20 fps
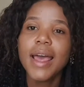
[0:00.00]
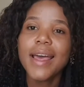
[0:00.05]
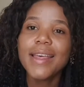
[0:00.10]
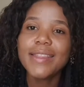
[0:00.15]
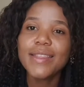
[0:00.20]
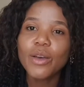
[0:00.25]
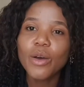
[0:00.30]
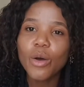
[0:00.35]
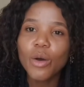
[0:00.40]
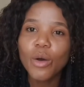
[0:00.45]

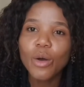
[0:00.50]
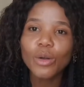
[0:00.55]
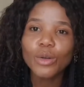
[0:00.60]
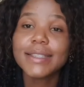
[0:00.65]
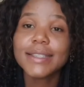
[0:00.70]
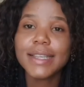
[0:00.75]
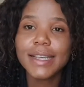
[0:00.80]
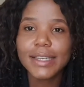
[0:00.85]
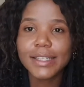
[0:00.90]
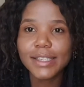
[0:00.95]
And the all
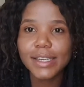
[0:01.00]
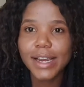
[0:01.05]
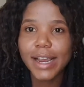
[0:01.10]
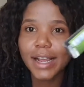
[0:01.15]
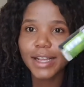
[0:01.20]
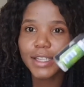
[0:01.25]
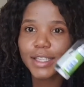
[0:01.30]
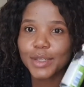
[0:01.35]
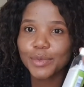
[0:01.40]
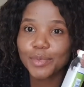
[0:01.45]

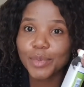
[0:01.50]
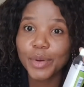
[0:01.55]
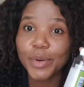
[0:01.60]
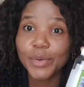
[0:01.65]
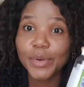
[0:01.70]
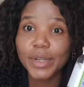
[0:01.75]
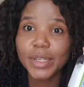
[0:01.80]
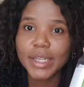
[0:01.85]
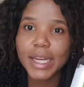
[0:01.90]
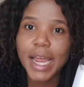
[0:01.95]
surgical
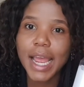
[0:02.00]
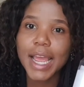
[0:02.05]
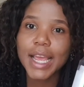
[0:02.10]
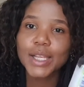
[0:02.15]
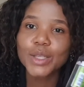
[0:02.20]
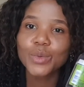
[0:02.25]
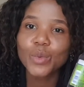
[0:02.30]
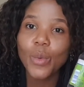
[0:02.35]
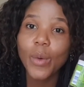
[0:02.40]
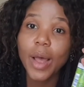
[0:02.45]
spirit,
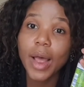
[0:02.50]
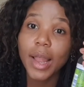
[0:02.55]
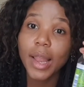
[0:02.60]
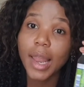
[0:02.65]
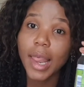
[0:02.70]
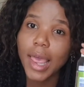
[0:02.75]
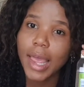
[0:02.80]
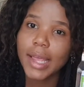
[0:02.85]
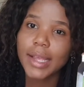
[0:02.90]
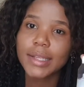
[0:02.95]
as
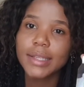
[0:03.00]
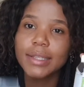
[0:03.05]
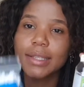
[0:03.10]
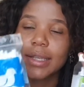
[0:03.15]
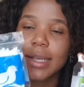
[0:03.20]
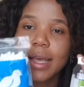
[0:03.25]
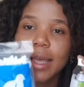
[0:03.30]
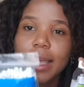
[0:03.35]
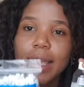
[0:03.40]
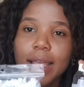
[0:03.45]
well
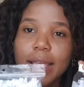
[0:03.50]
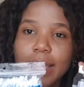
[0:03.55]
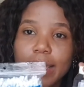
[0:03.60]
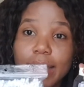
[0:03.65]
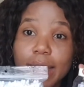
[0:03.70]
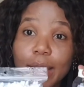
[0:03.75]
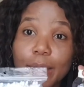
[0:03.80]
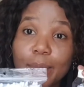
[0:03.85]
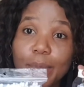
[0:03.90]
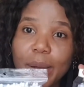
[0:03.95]
as
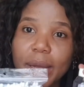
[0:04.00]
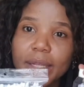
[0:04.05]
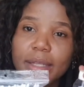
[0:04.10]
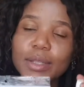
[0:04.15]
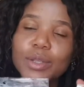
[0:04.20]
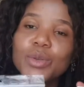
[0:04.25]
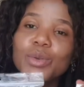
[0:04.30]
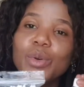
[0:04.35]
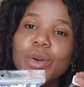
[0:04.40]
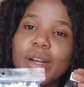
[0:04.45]

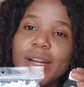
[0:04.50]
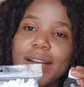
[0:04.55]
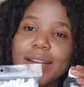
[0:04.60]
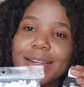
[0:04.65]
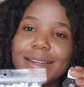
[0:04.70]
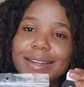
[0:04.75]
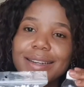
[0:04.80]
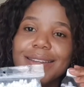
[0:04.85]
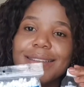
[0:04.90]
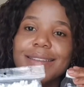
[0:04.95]
earbuds. You're gonna
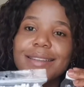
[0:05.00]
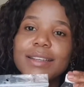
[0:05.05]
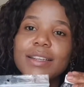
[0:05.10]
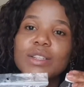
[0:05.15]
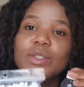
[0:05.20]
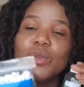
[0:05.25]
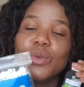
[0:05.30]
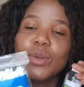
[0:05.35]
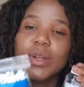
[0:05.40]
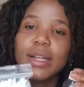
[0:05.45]
need
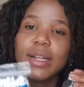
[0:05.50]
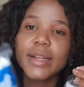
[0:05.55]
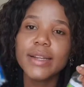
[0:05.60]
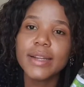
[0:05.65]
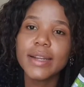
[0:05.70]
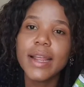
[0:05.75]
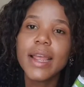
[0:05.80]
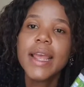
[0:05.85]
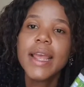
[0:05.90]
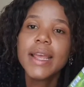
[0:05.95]
this to
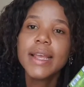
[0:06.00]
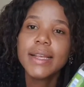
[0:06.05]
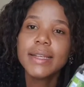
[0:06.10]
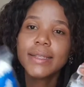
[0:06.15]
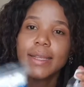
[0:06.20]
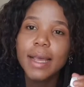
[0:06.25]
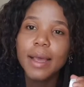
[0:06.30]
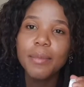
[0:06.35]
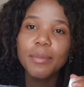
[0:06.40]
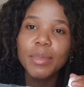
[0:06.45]
clean
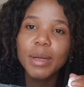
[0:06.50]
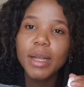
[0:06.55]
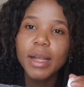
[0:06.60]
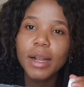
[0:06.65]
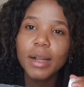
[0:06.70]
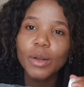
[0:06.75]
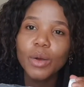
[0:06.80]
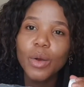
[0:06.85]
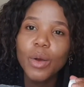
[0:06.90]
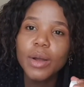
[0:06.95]
his
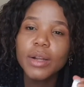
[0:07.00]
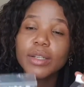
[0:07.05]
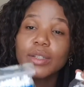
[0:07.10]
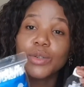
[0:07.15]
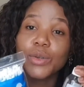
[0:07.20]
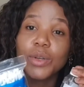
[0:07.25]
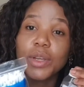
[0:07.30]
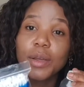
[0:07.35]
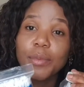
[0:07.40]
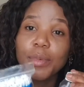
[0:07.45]
umbilical cord,
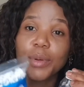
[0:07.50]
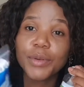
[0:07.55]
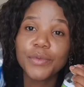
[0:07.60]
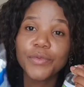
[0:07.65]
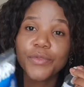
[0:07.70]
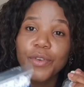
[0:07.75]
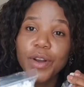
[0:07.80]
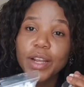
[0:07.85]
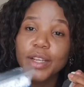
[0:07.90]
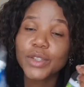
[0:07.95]
to keep it
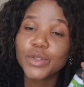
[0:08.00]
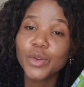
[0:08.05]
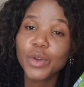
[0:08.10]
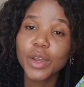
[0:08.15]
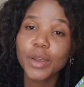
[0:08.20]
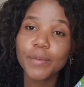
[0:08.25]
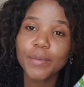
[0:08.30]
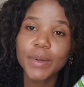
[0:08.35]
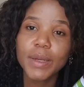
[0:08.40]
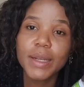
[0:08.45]
fresh, to
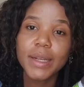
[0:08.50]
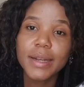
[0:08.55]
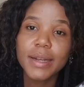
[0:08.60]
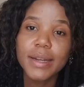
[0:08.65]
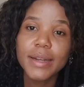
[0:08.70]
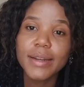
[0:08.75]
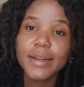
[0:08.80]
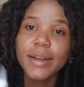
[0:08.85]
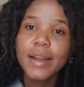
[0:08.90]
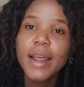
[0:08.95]
keep it
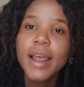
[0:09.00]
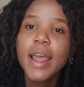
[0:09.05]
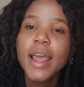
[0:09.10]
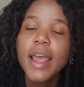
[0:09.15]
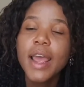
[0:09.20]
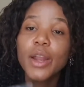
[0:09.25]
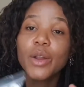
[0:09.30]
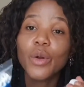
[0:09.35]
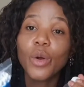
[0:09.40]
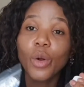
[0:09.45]
clean,
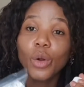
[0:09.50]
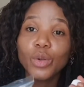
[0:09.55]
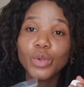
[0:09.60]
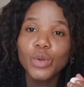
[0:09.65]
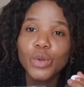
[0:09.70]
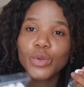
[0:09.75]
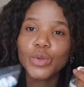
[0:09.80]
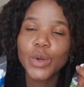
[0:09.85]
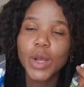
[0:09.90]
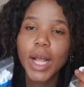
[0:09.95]
and
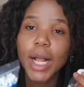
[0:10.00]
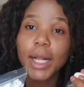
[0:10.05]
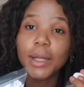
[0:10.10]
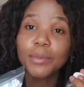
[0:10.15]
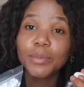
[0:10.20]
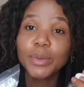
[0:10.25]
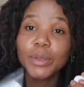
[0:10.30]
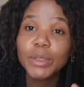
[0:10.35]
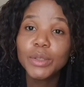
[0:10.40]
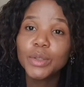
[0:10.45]
also to
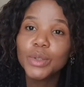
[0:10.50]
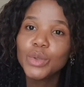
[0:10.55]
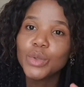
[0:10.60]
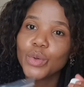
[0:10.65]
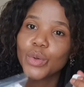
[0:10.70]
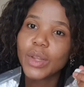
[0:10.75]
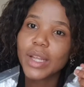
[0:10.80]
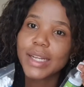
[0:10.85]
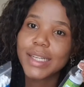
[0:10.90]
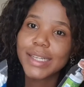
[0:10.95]
help it
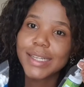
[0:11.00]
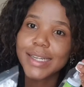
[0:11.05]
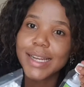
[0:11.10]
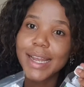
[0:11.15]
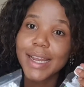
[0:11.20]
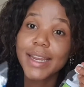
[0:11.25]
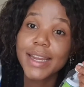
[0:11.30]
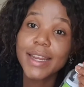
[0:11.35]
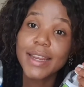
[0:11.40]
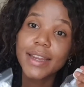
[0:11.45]
so that it
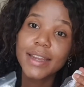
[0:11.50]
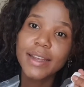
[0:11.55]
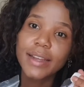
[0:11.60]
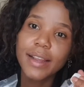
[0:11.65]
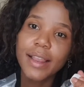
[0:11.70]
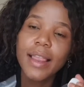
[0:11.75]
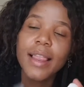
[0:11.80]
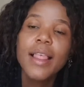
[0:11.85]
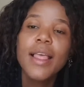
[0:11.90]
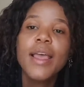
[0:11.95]
can
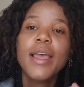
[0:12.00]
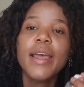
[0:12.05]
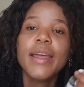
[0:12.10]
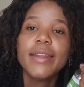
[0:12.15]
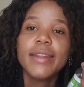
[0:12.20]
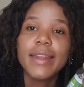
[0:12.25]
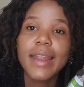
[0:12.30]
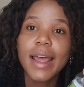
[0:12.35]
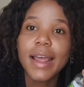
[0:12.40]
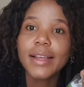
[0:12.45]
heal
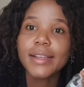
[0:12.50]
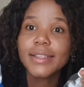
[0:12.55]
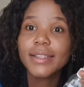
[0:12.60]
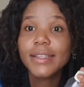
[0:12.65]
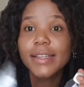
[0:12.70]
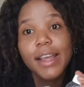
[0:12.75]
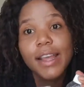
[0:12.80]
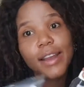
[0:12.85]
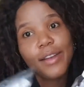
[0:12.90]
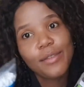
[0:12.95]

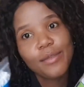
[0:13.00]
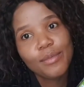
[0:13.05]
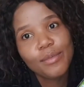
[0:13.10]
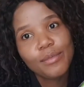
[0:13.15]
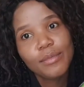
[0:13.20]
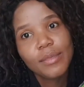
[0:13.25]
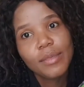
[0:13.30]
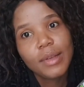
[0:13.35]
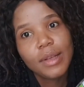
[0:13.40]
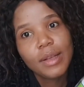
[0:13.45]
nicely and
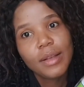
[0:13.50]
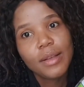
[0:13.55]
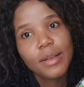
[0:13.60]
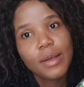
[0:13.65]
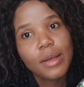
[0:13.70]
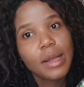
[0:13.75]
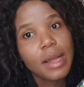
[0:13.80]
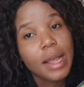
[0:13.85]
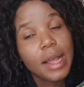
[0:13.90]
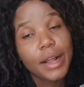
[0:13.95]

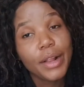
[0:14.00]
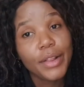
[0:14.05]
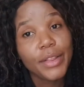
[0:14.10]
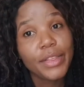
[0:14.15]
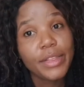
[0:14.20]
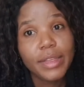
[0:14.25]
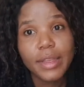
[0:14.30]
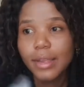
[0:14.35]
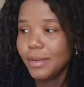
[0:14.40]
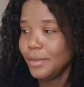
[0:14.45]

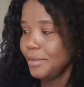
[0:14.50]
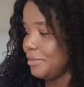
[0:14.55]
healthy.